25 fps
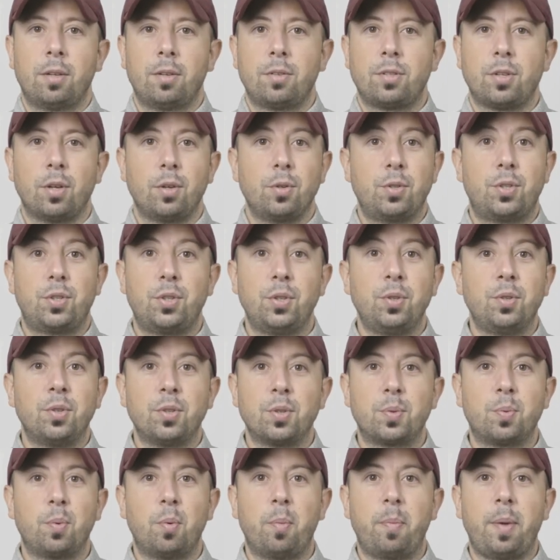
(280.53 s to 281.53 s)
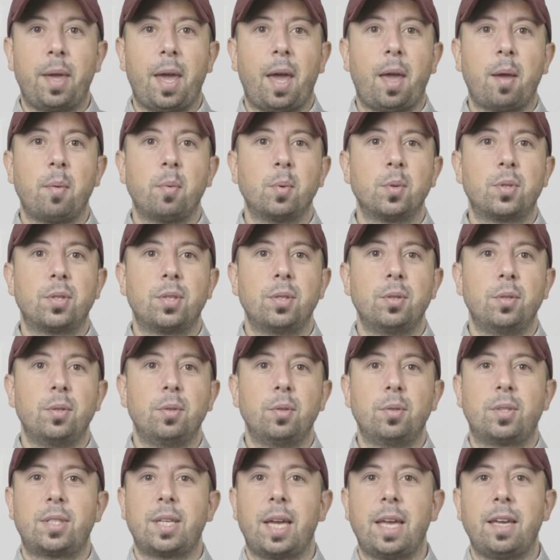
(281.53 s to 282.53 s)
So students will be able
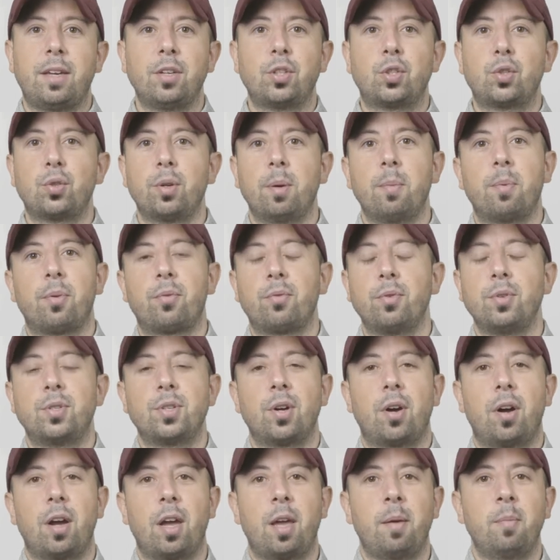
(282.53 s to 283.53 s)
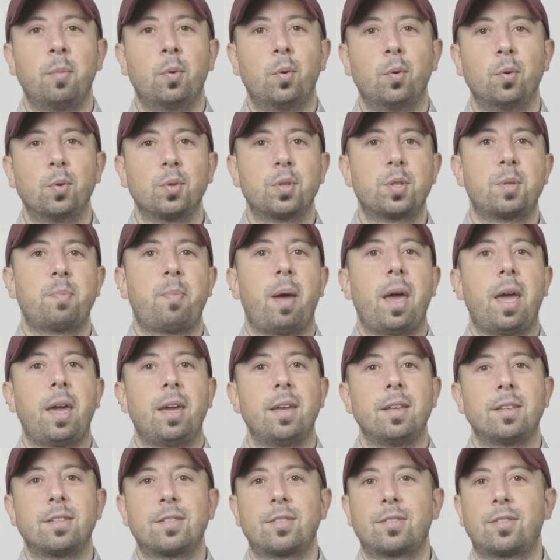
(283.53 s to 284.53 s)
to take a trip through time or
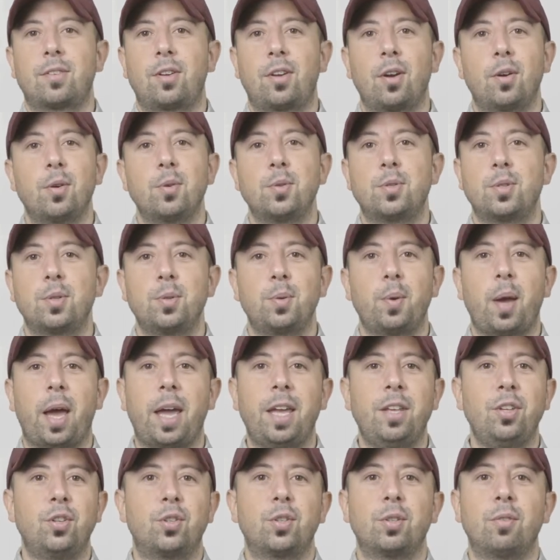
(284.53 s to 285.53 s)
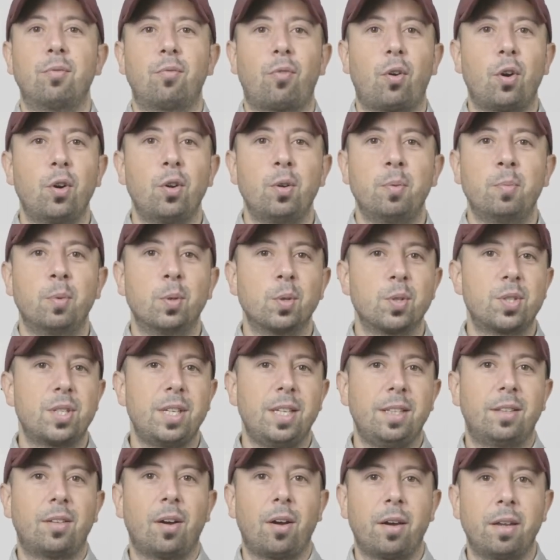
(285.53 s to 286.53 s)
space, go to ancient Rome or
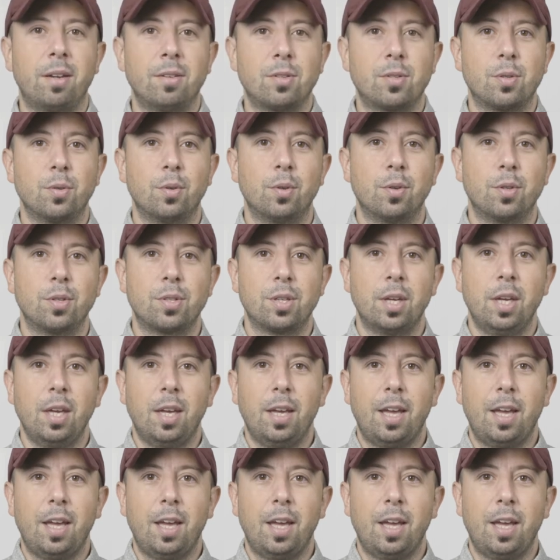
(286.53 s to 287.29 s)
see dinosaurs,